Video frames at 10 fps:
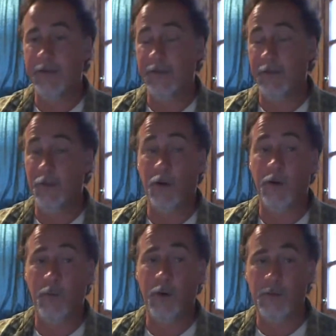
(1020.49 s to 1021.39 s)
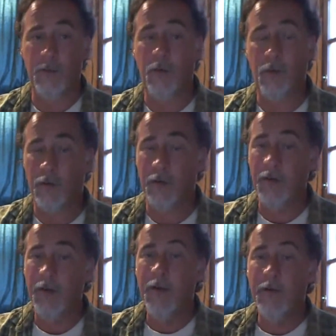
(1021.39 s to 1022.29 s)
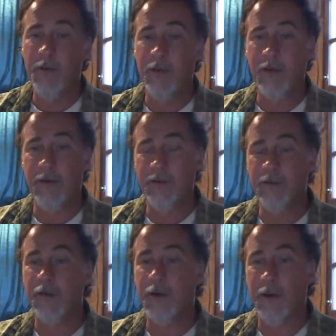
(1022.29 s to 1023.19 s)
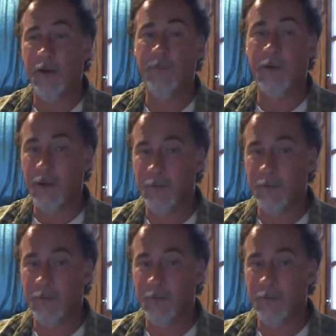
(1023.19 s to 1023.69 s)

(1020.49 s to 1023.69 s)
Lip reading: And you're going to want more because you're going to have cloudy